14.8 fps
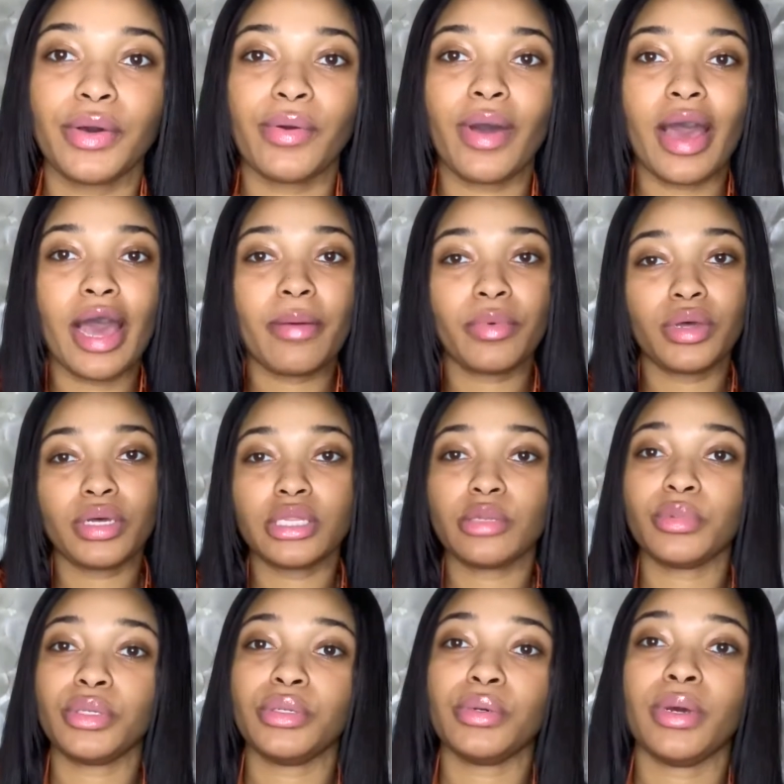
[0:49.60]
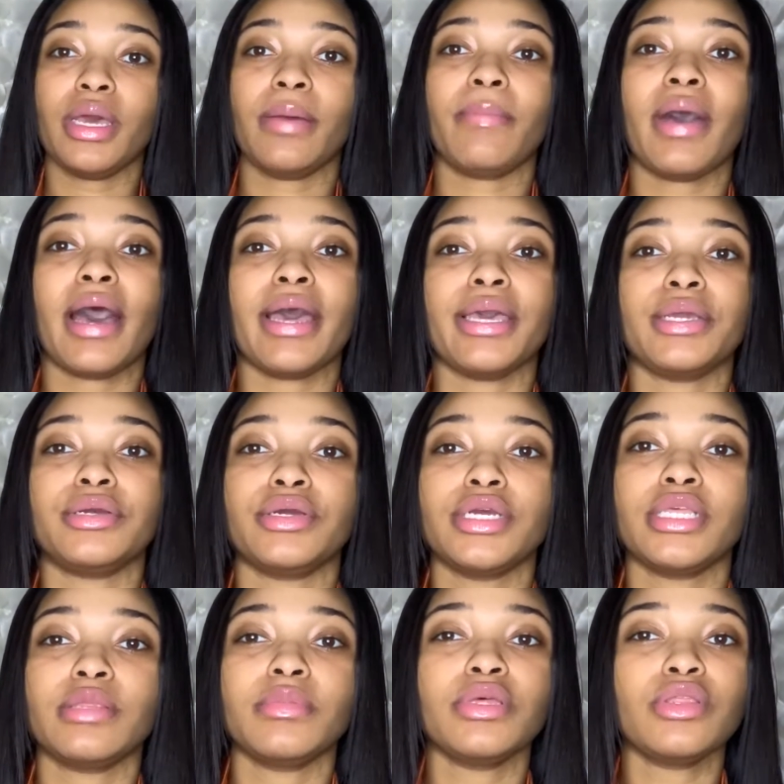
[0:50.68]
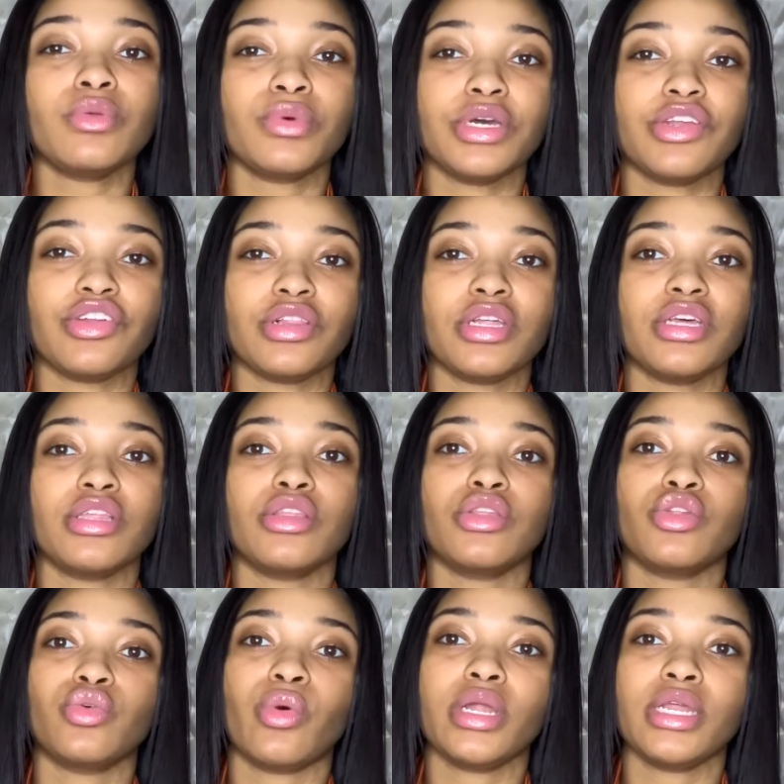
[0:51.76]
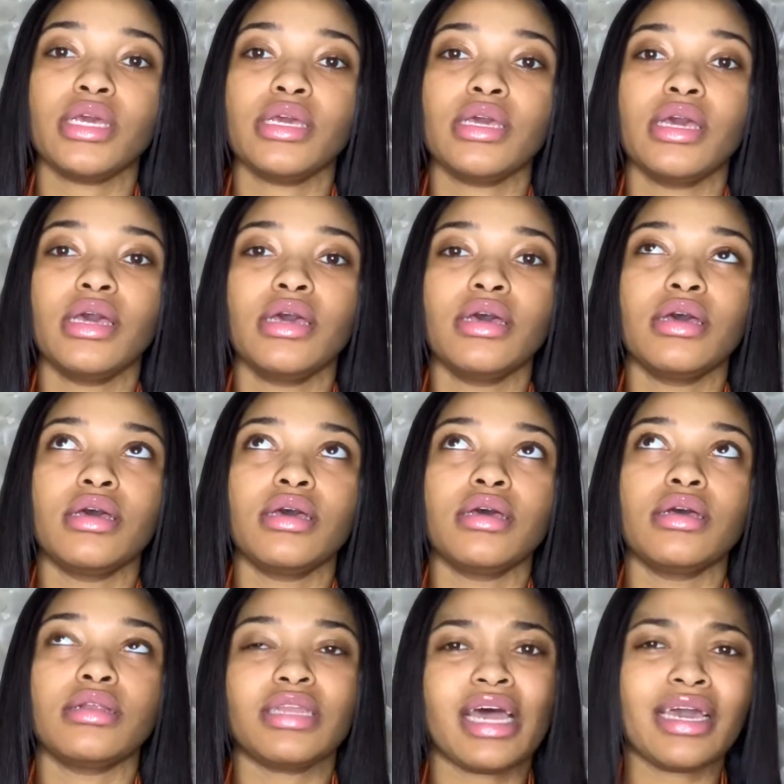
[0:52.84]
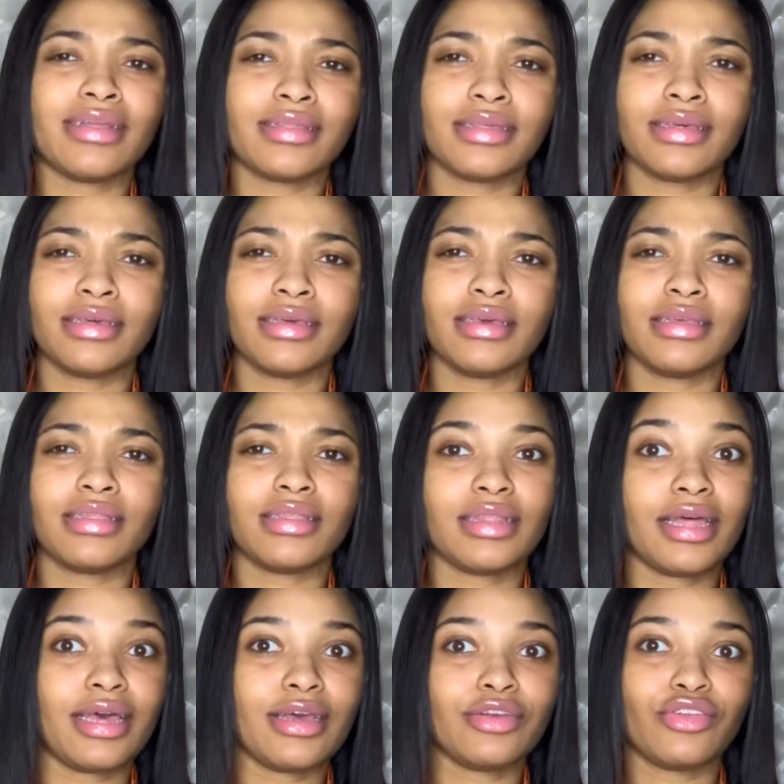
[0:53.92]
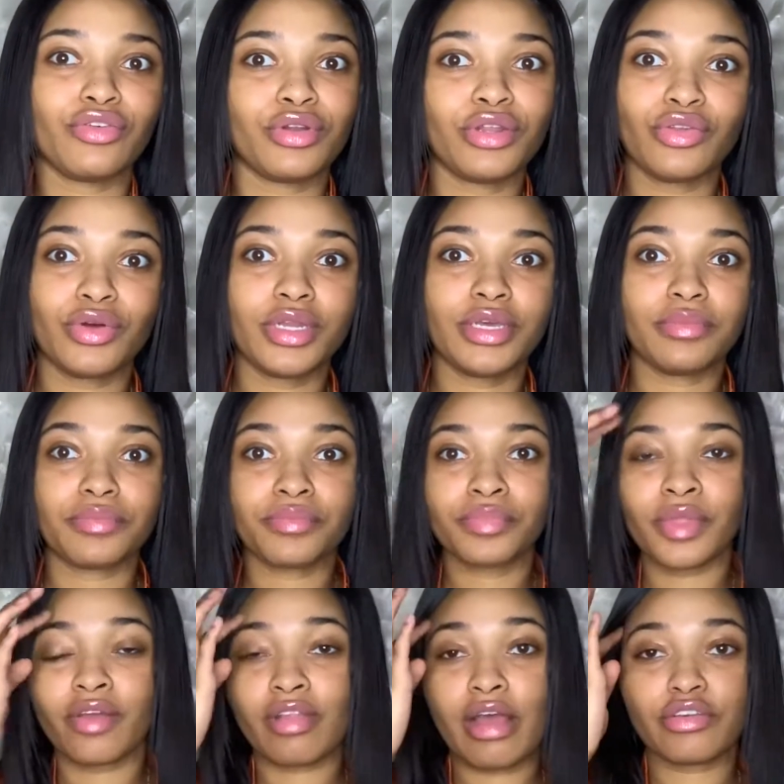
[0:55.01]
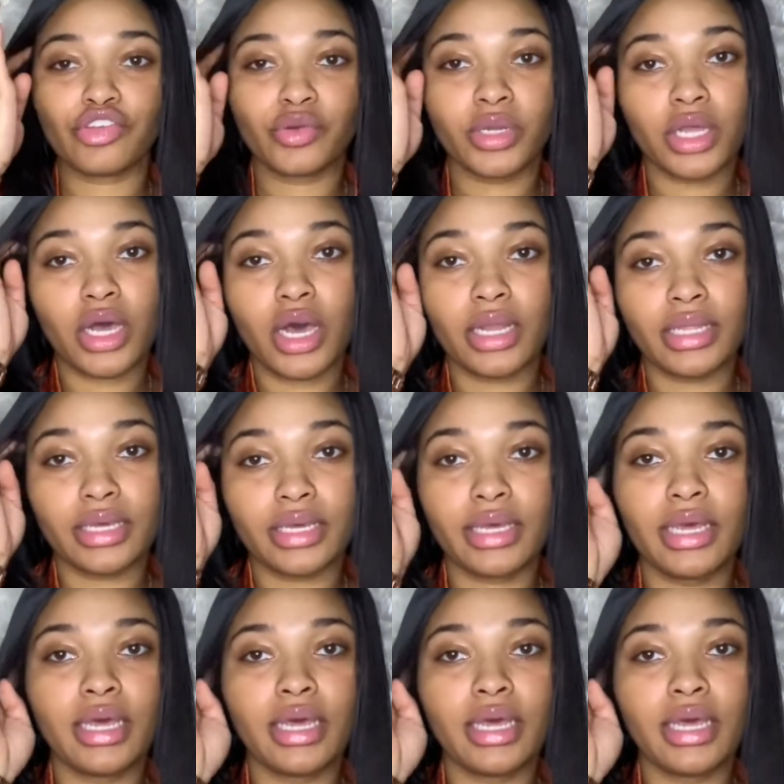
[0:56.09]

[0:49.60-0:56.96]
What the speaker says: I'm going to be doing my Christmas wish list 2019/2020, if that's what you want to call it.